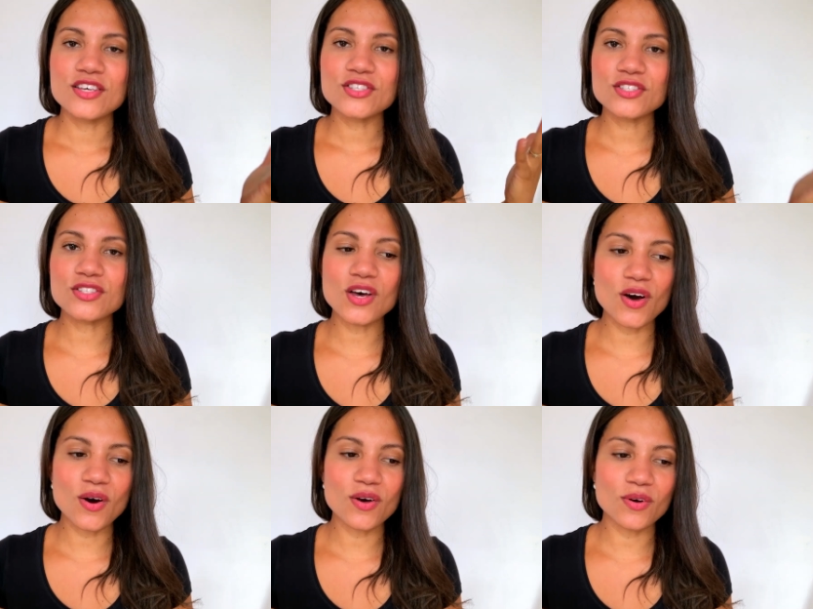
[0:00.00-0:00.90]

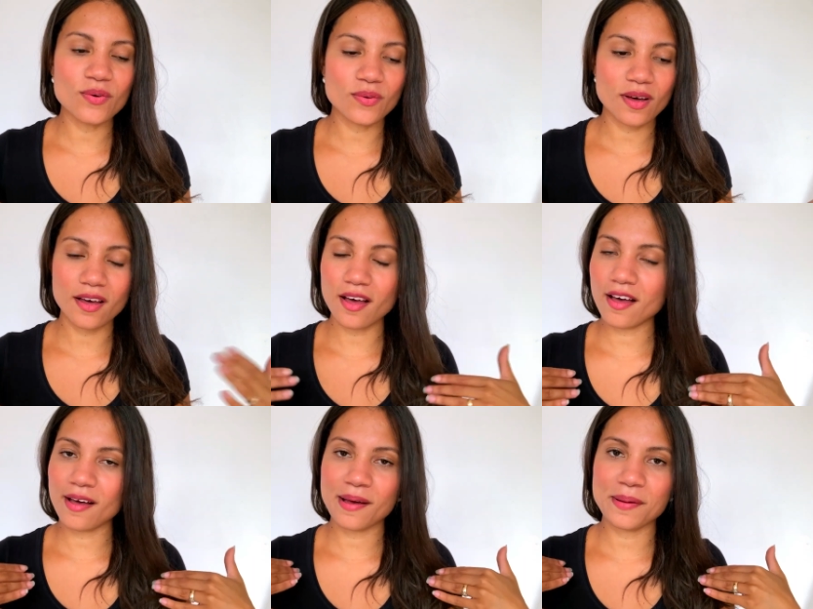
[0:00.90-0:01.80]
So
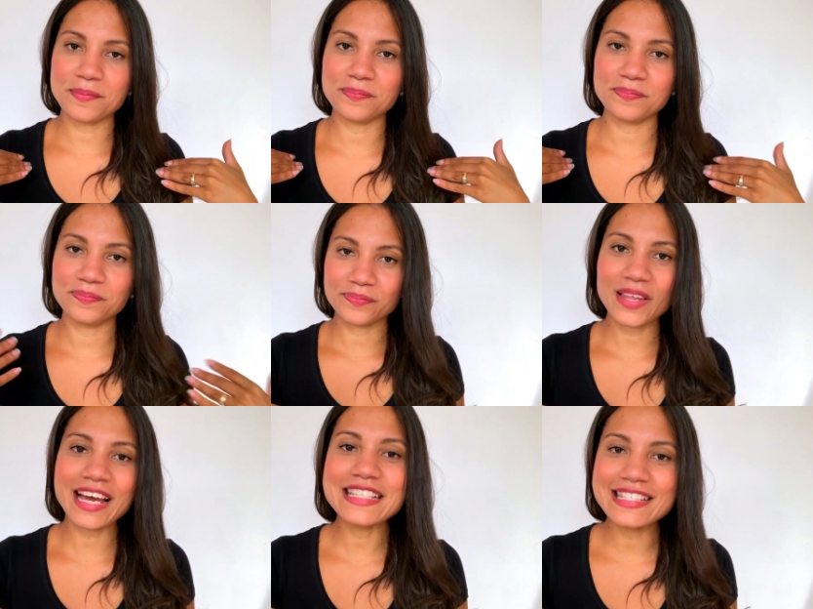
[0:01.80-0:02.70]

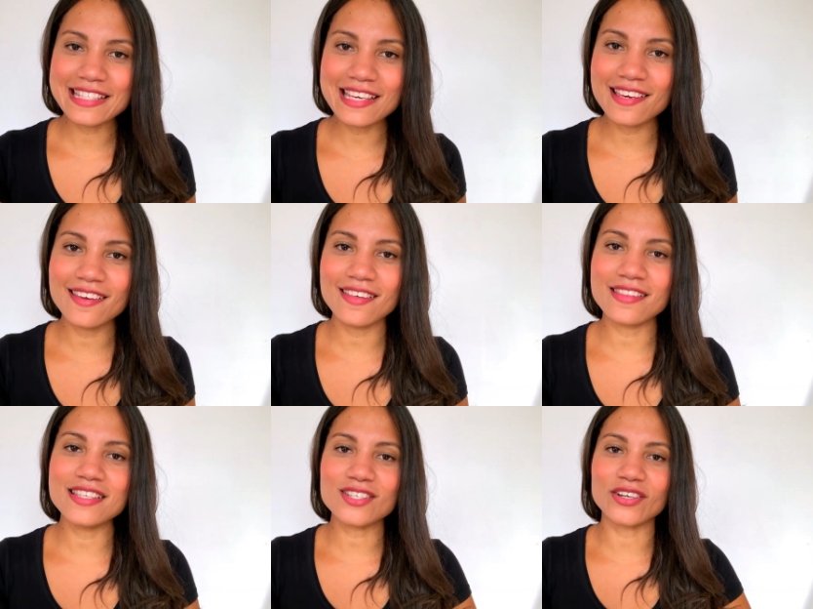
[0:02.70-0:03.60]
I see
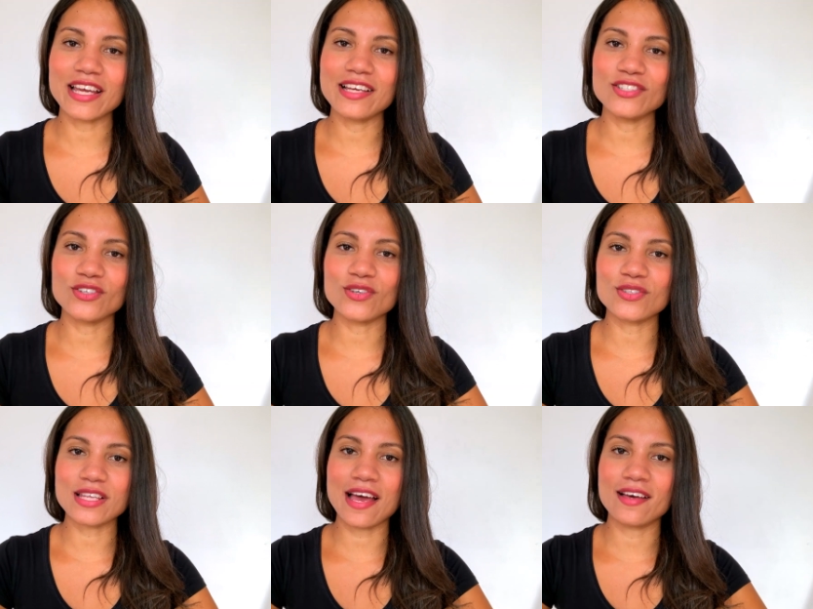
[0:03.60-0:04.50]
these
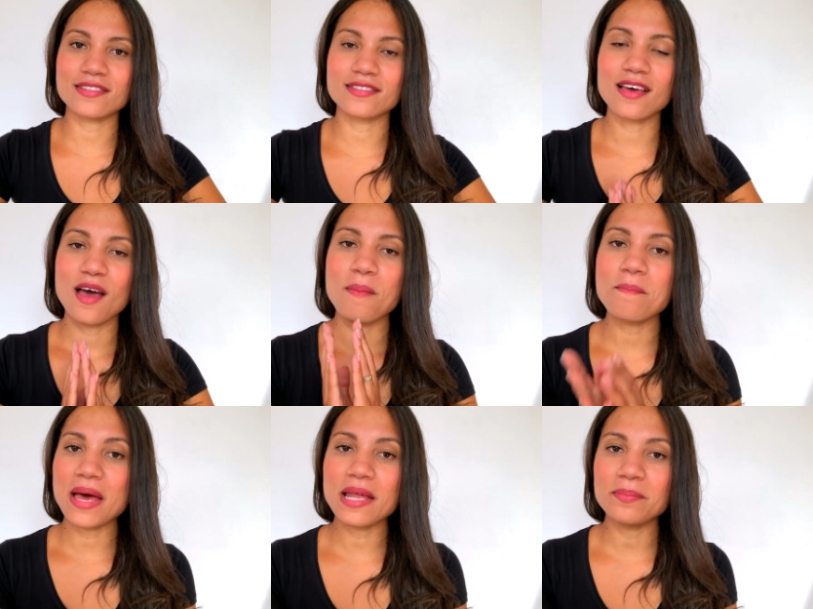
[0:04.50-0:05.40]
archangels as
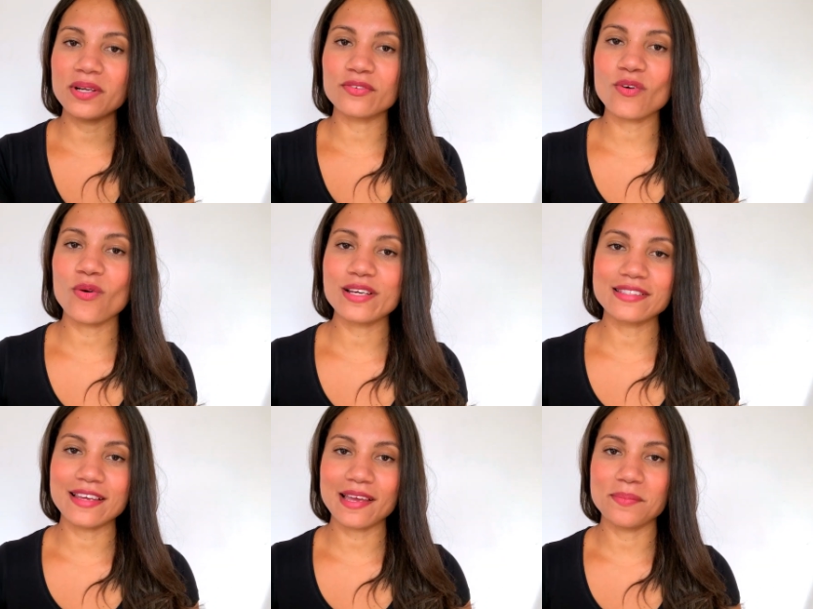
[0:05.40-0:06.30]
men, but of
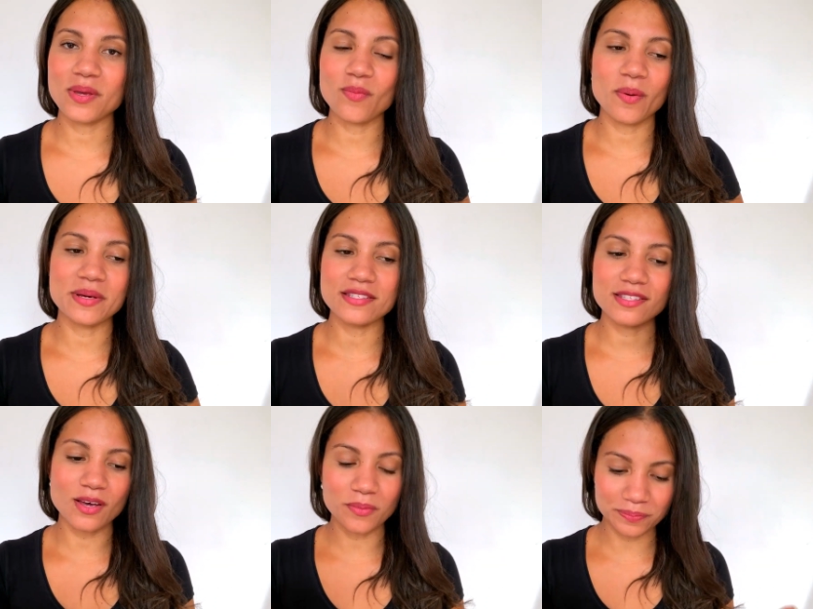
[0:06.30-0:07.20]
course they can be women.
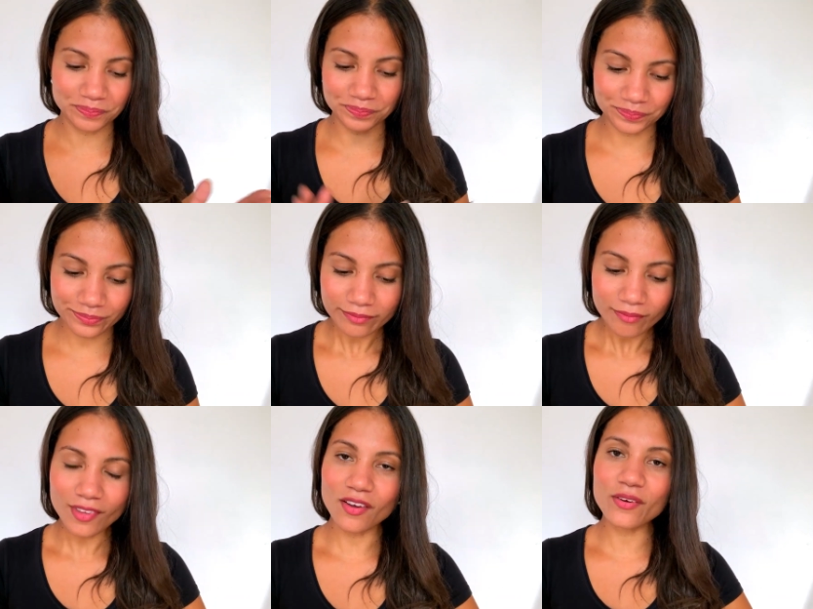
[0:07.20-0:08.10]
So
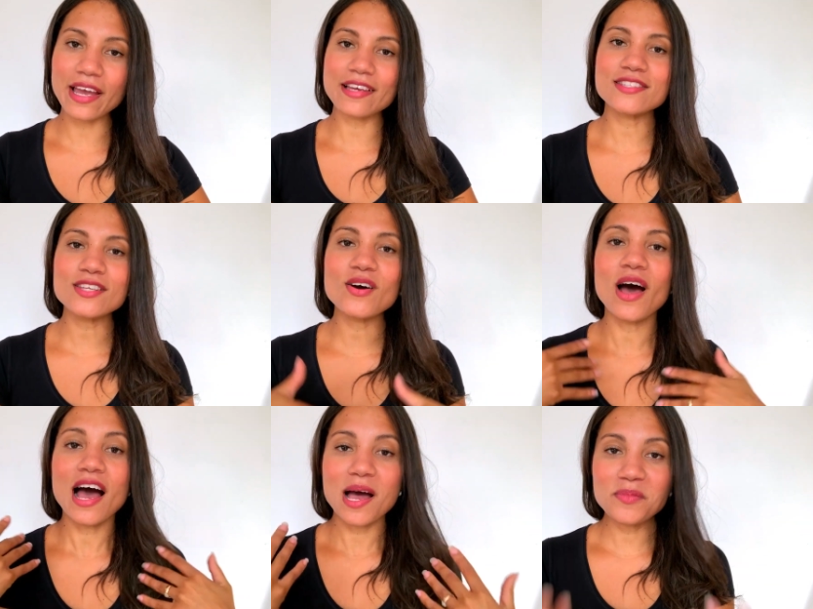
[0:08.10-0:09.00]
okay,
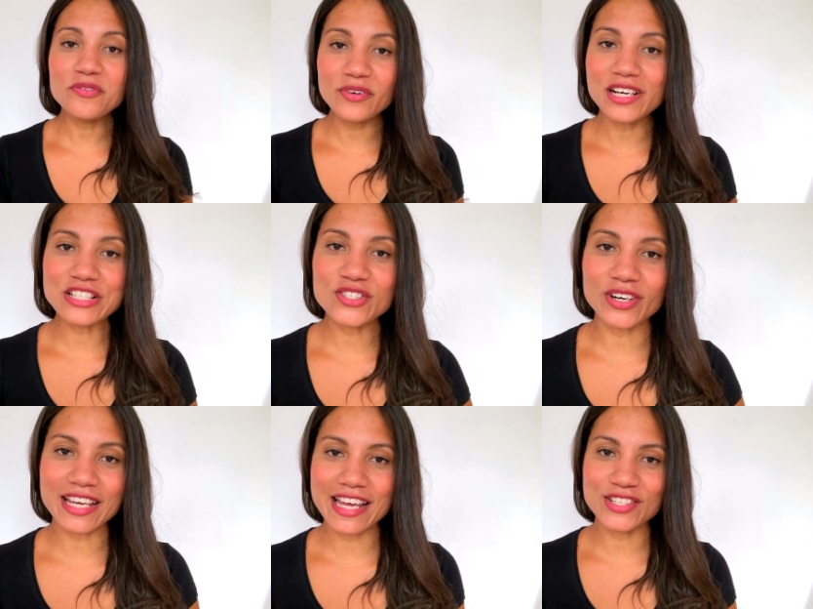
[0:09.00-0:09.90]
so I'm referring
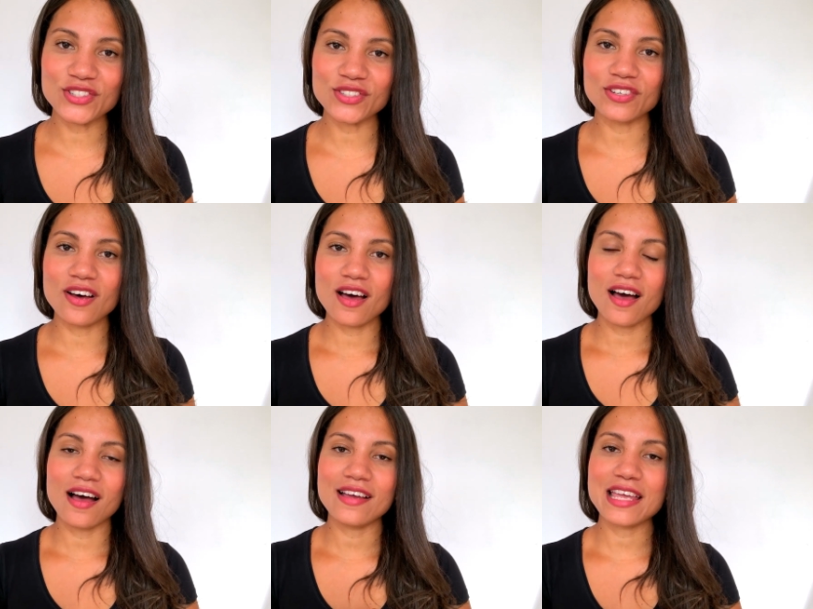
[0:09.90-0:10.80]
to Archangel
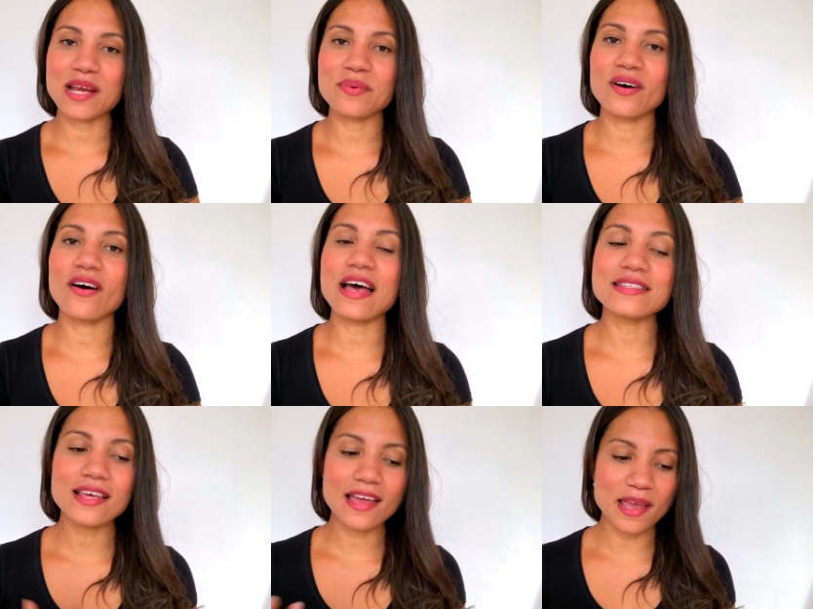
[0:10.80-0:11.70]
Gabriel
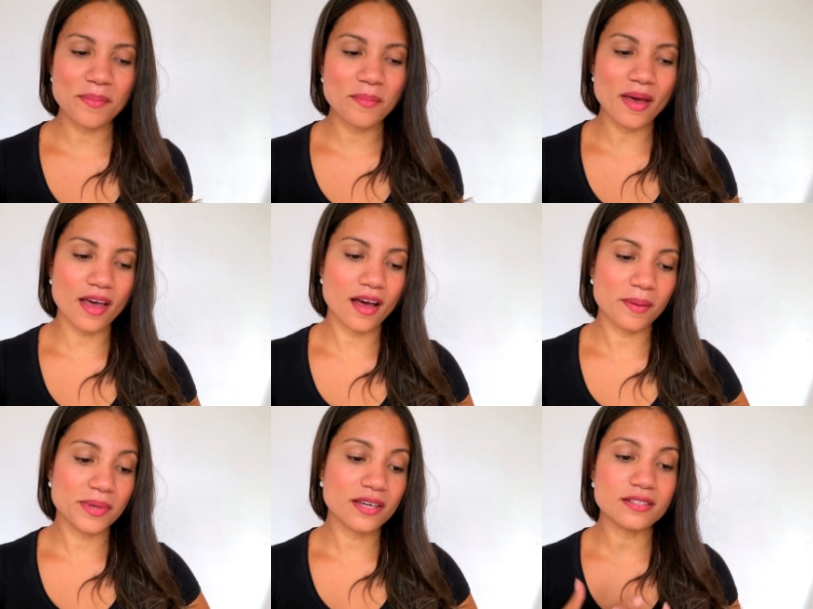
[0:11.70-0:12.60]
as a him
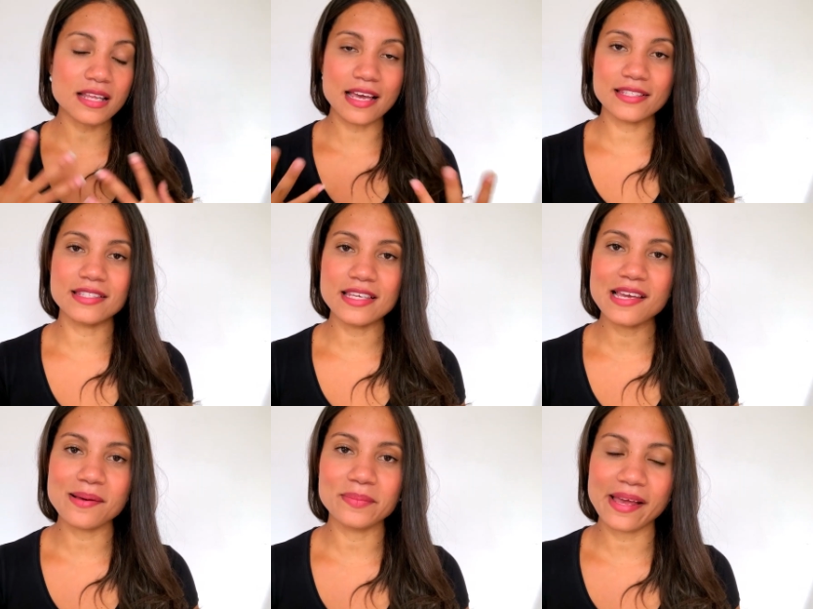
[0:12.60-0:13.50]
because I see
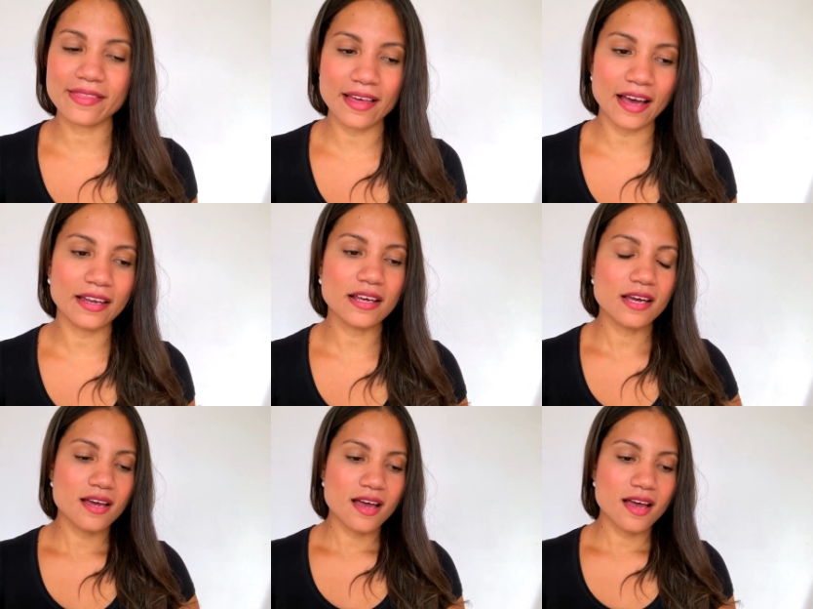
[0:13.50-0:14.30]
him like that.